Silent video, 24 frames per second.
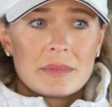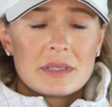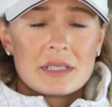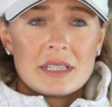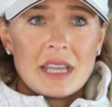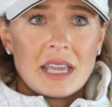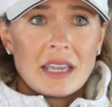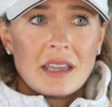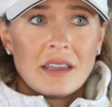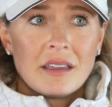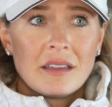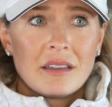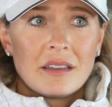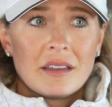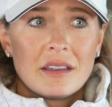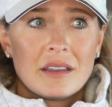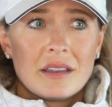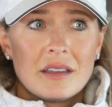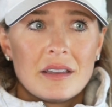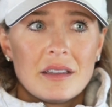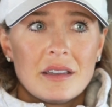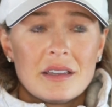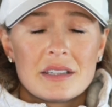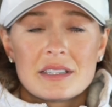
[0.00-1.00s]
taking
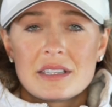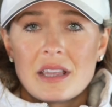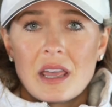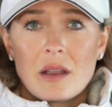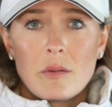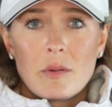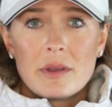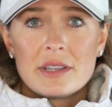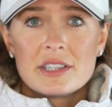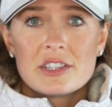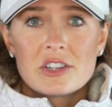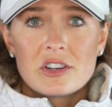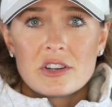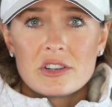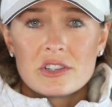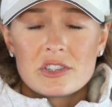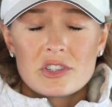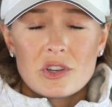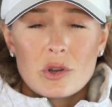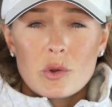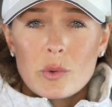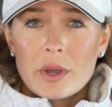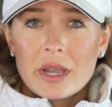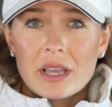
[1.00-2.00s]
a sideways turn
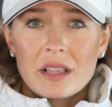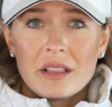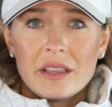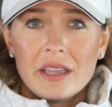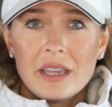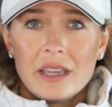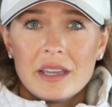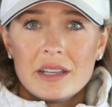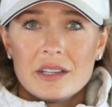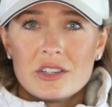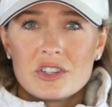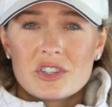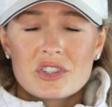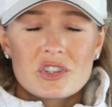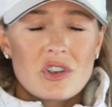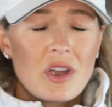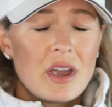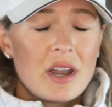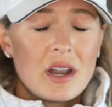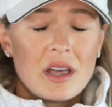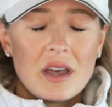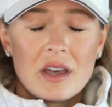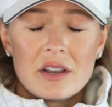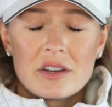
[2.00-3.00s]
so quickly and just
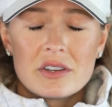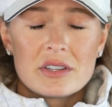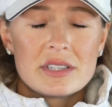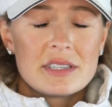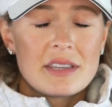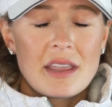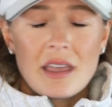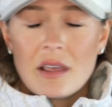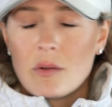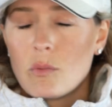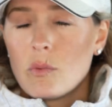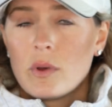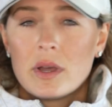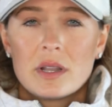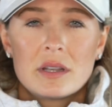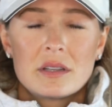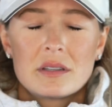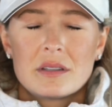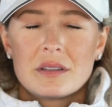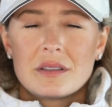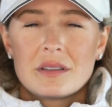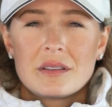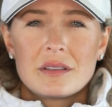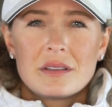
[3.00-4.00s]
trying to understand
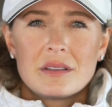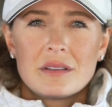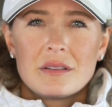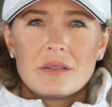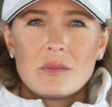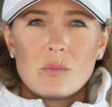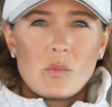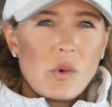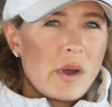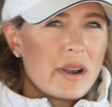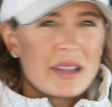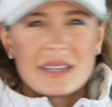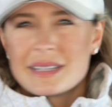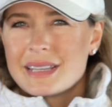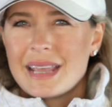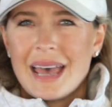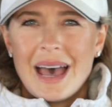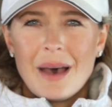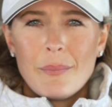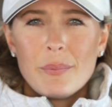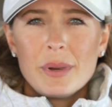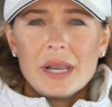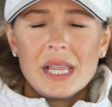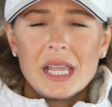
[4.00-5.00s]
what is
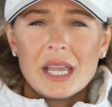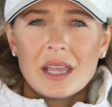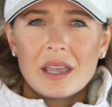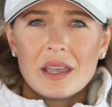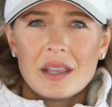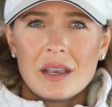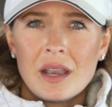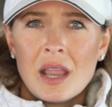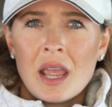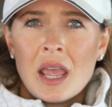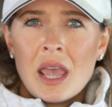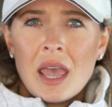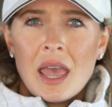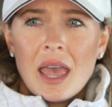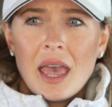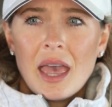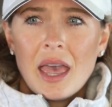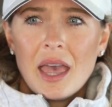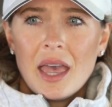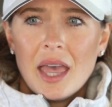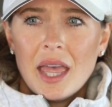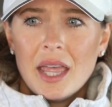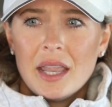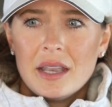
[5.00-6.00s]
happening
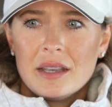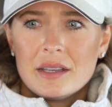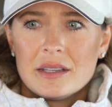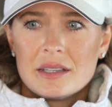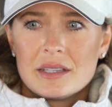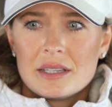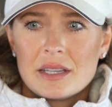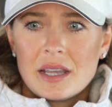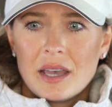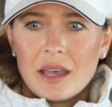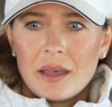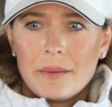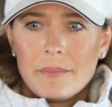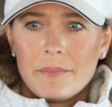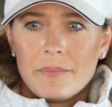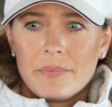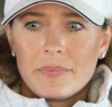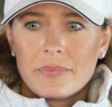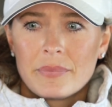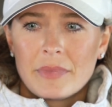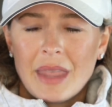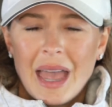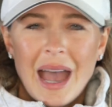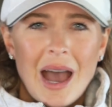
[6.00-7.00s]
and
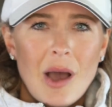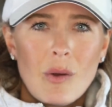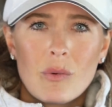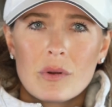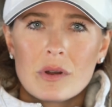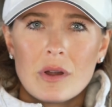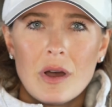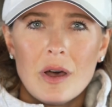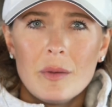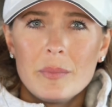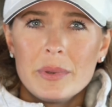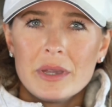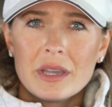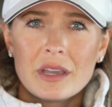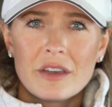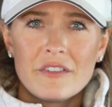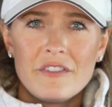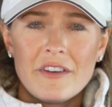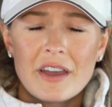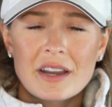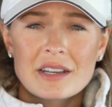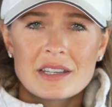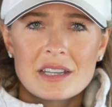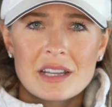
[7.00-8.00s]
how we're all being
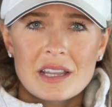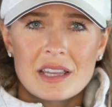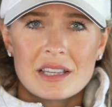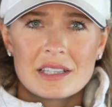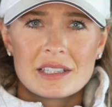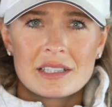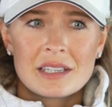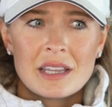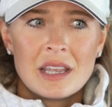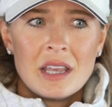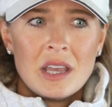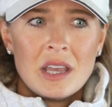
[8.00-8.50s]
affected because